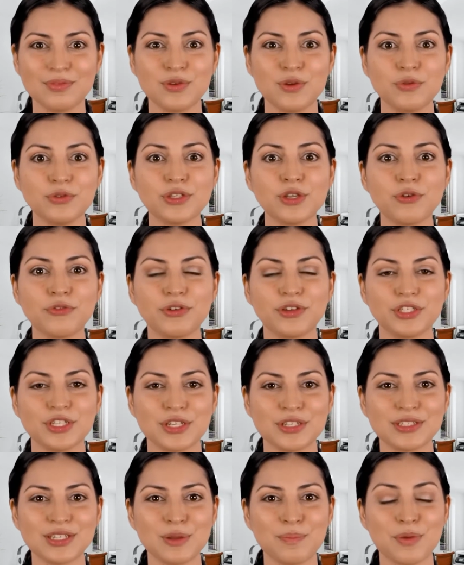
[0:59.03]

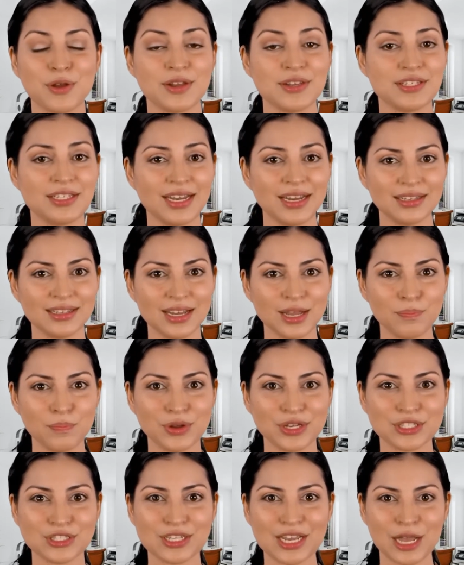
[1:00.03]
Autophagy is the process in
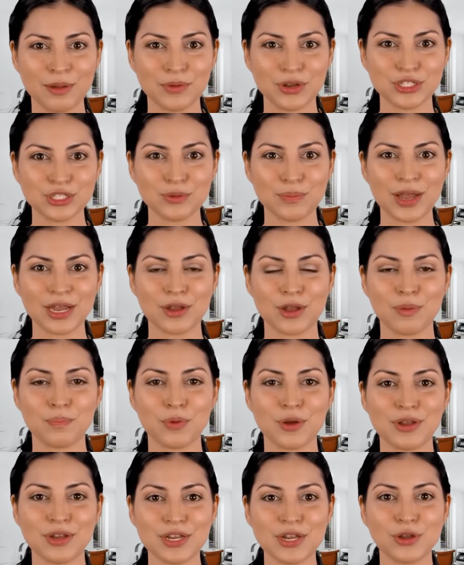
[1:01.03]
which damaged
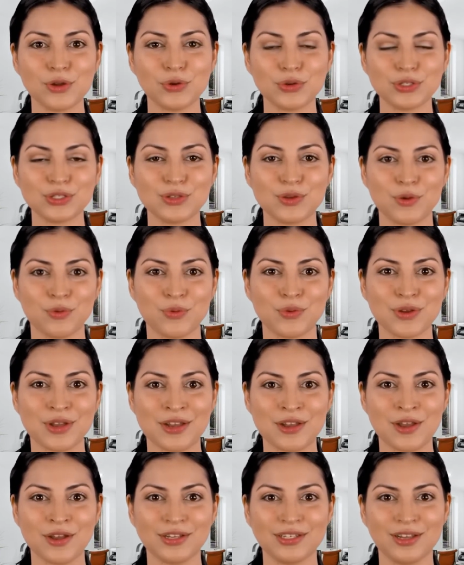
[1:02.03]
macromolecules or
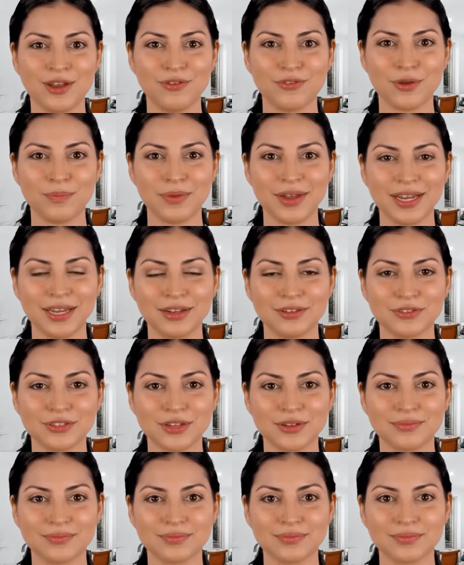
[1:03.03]
organelles are removed.